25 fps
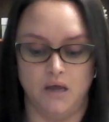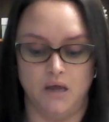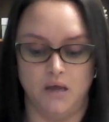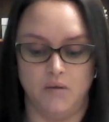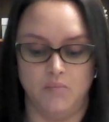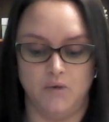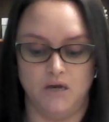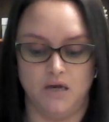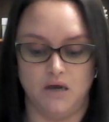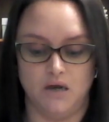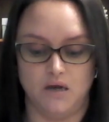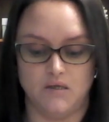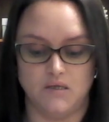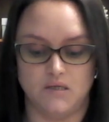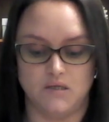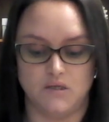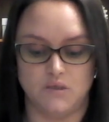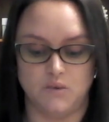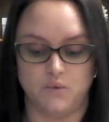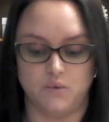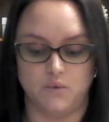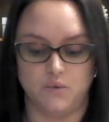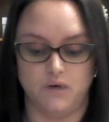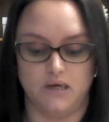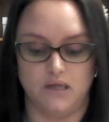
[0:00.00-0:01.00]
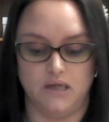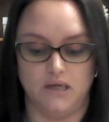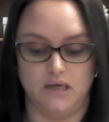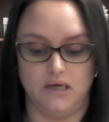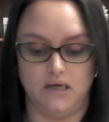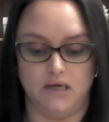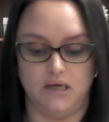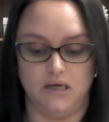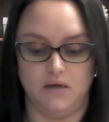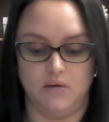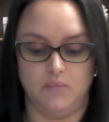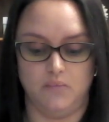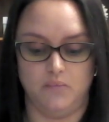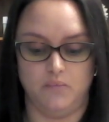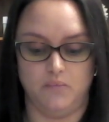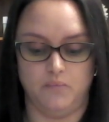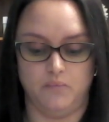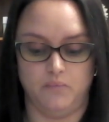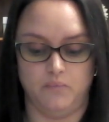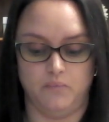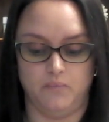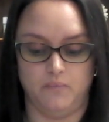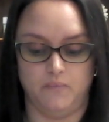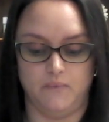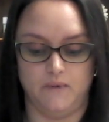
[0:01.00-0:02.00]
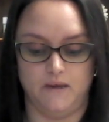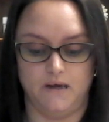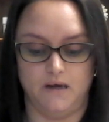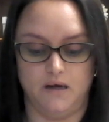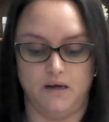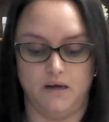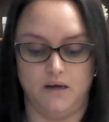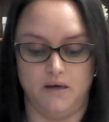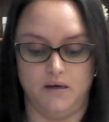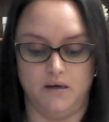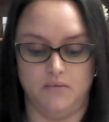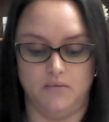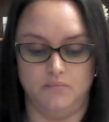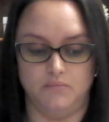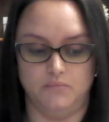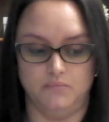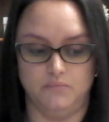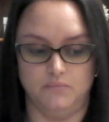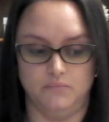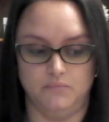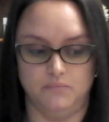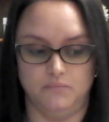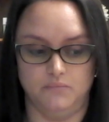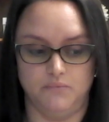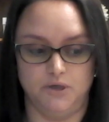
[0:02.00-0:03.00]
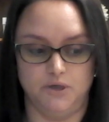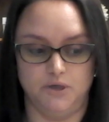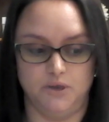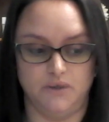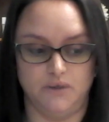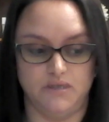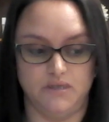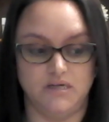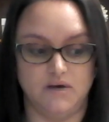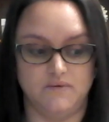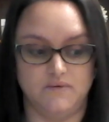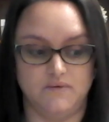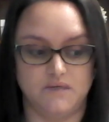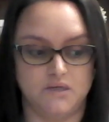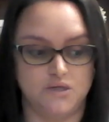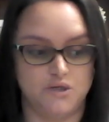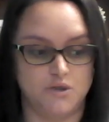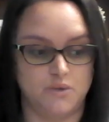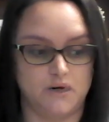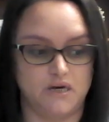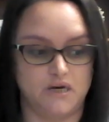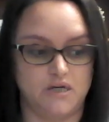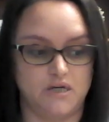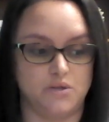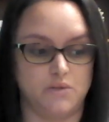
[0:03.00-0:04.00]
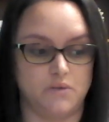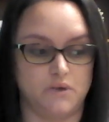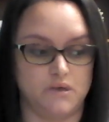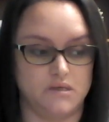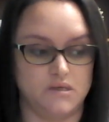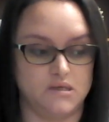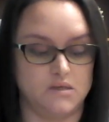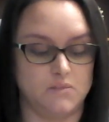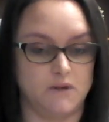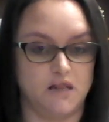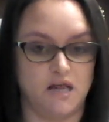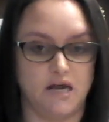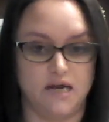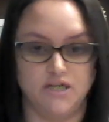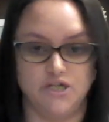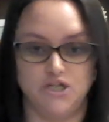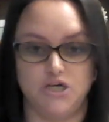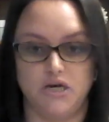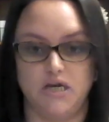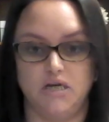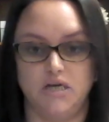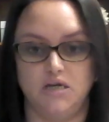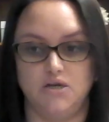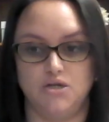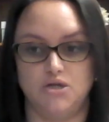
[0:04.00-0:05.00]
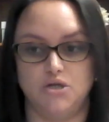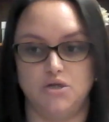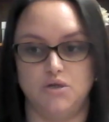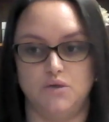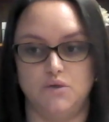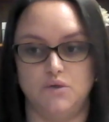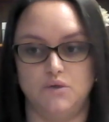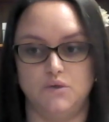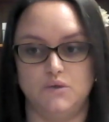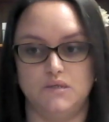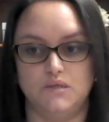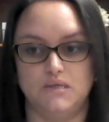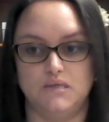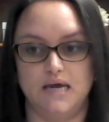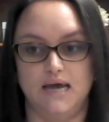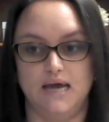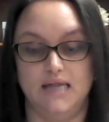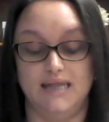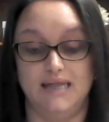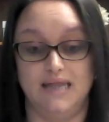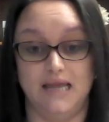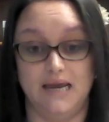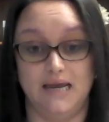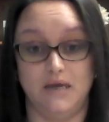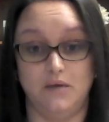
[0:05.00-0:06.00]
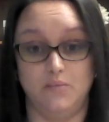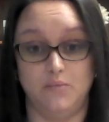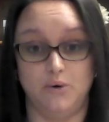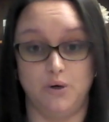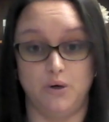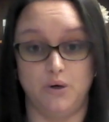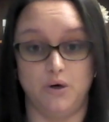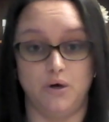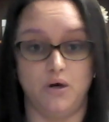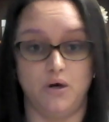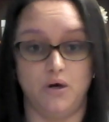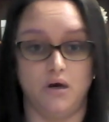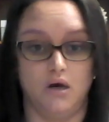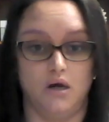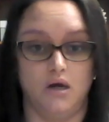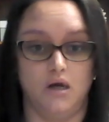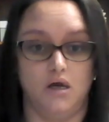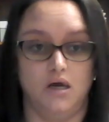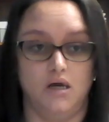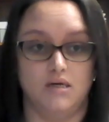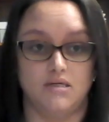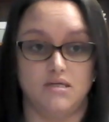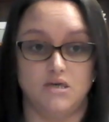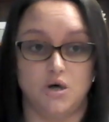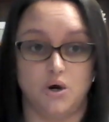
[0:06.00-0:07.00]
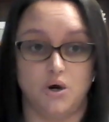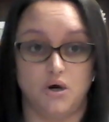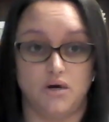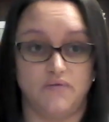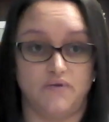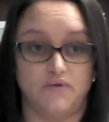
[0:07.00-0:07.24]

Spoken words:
because it's really, a tough situation with supply chain issues and labor. It's hard to